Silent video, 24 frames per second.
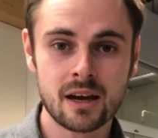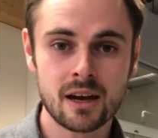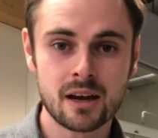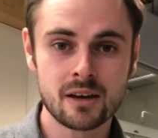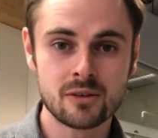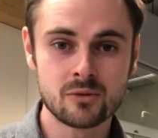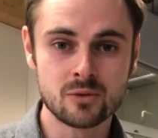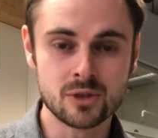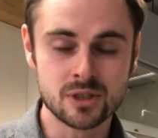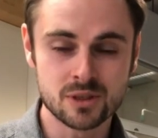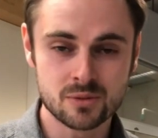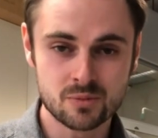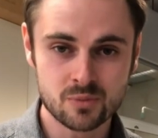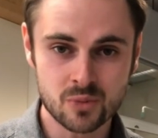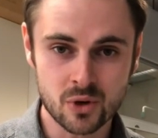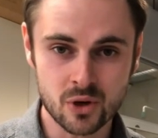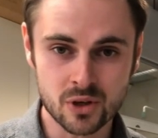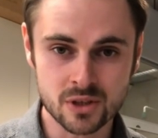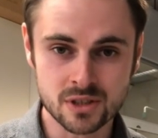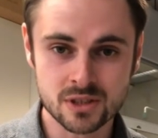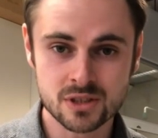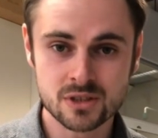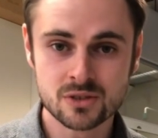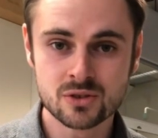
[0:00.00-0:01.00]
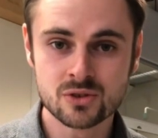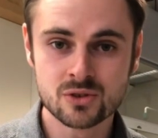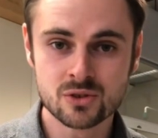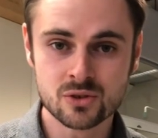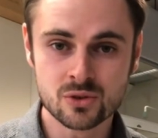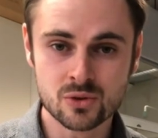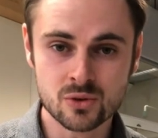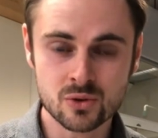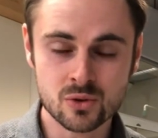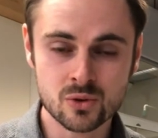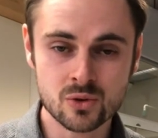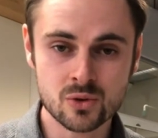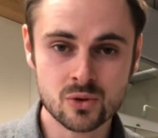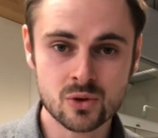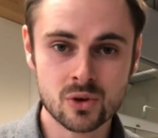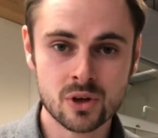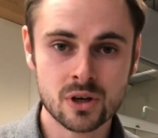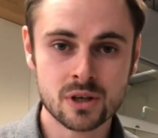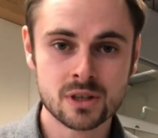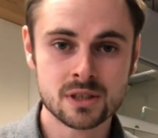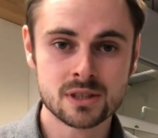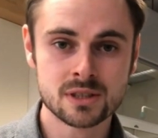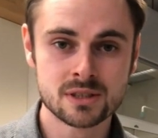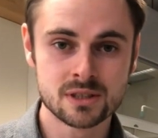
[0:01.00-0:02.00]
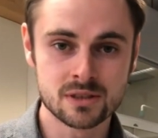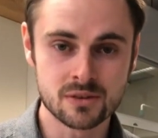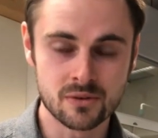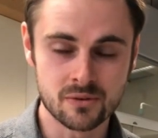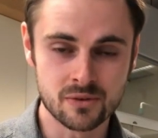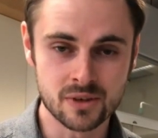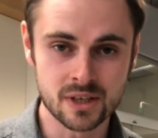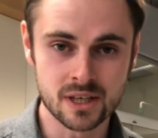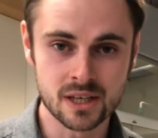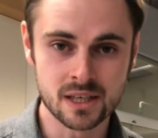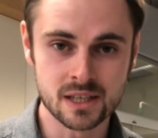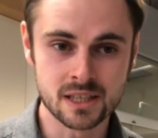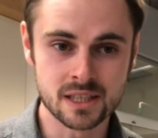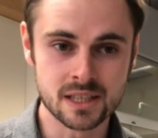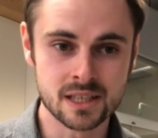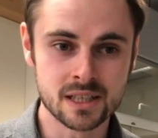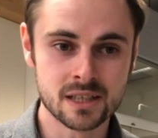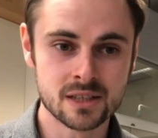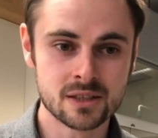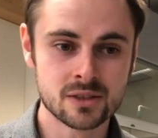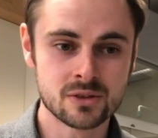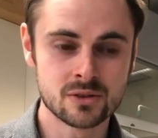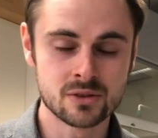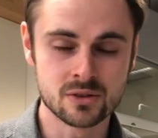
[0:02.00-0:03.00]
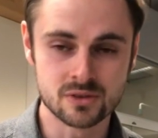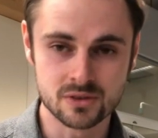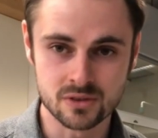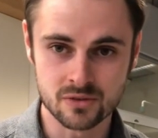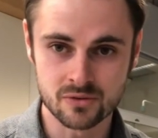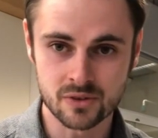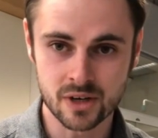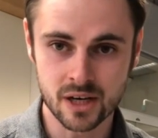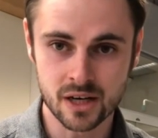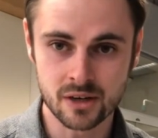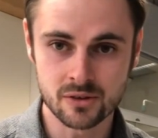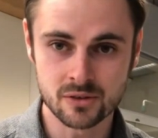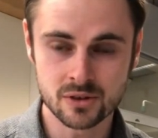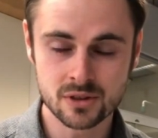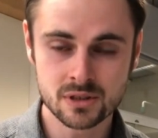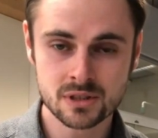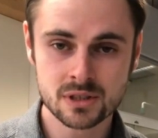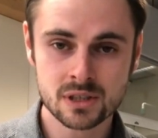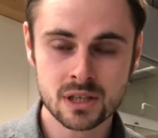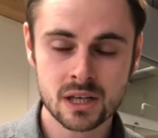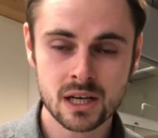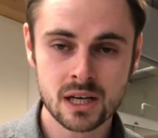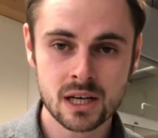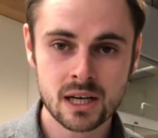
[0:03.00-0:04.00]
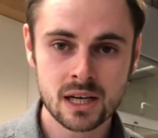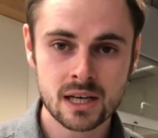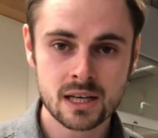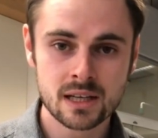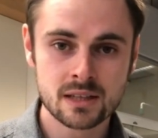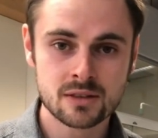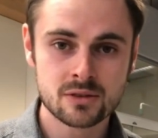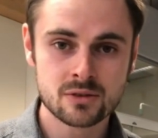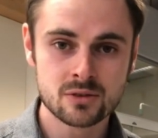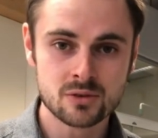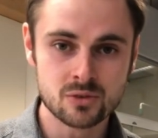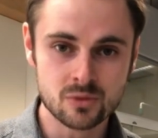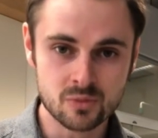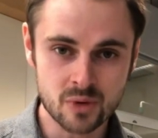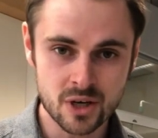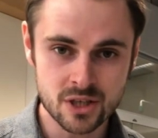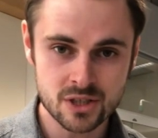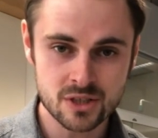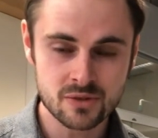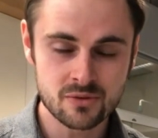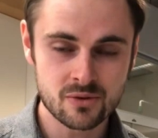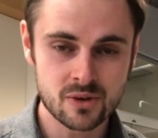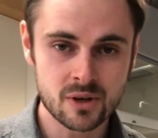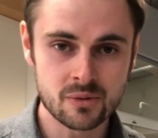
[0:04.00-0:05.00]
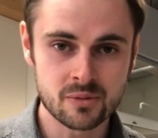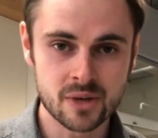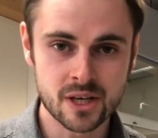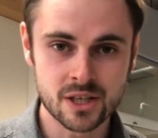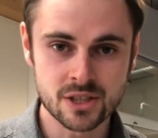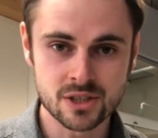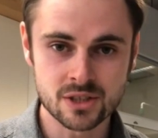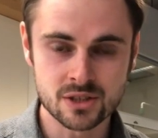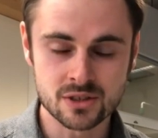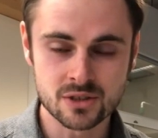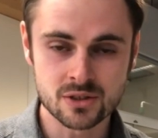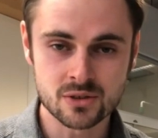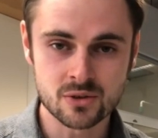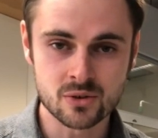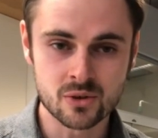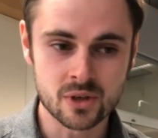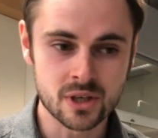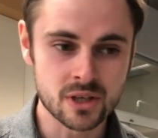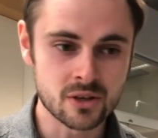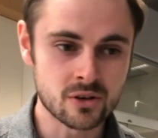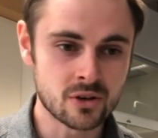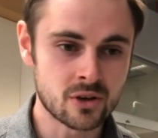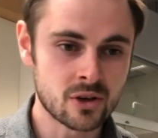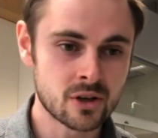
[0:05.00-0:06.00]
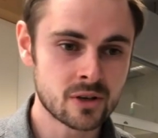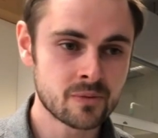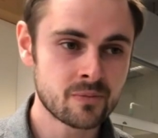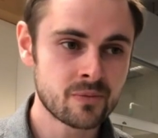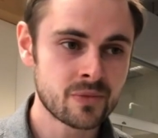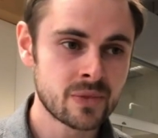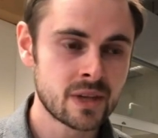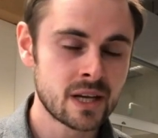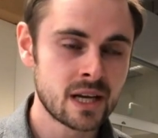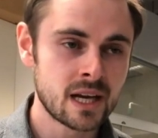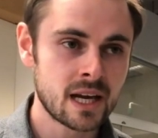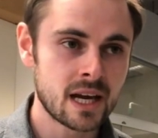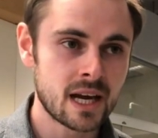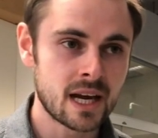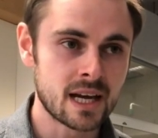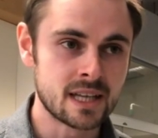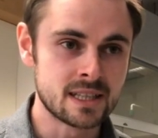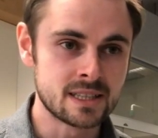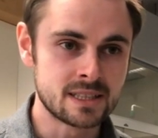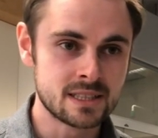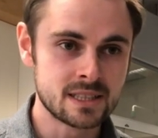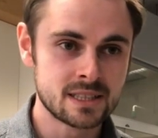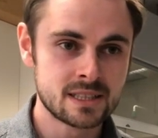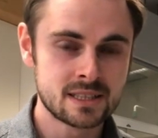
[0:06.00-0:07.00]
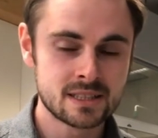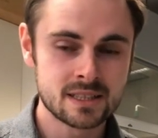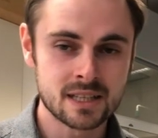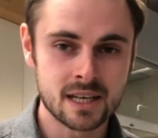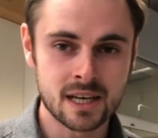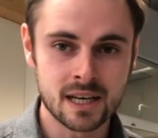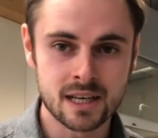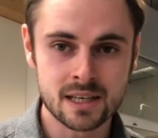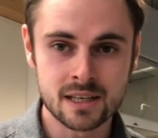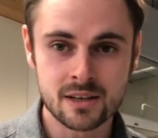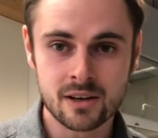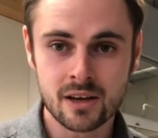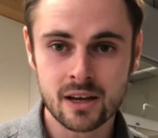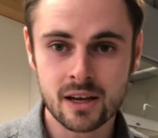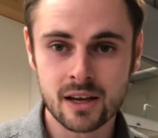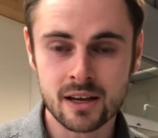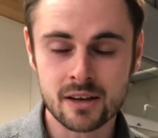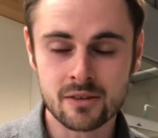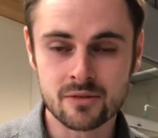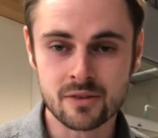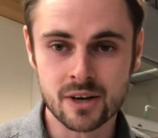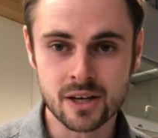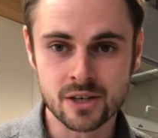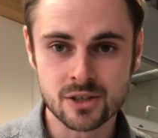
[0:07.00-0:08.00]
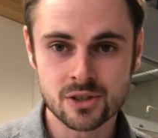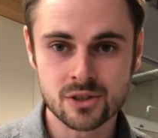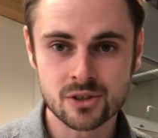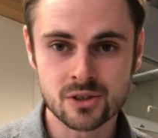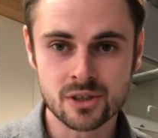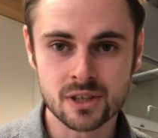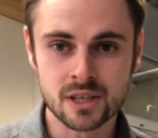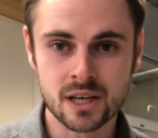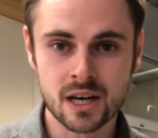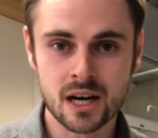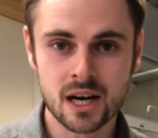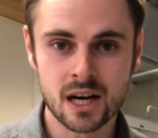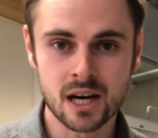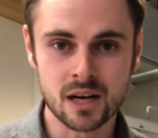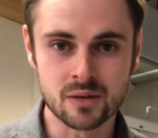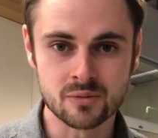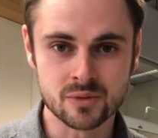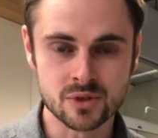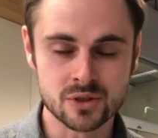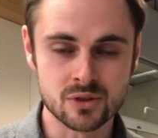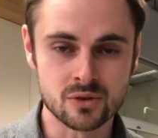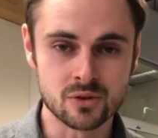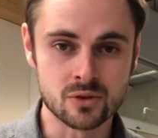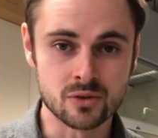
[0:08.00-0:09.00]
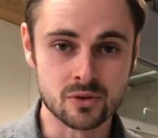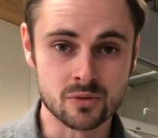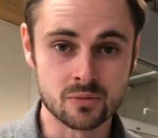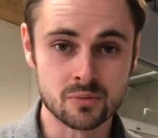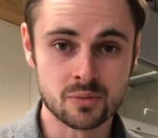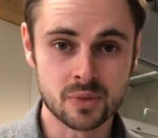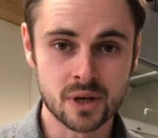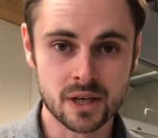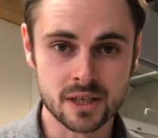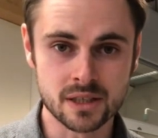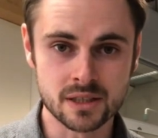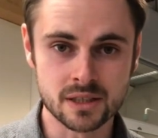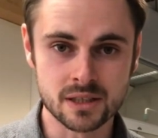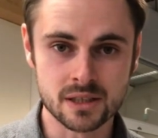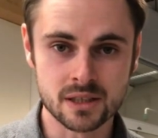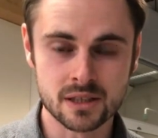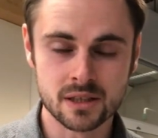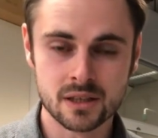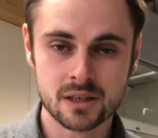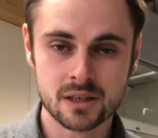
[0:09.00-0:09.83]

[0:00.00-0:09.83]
responds too severely to the virus, too much inflammation is going on, and this then eventually harms the own body.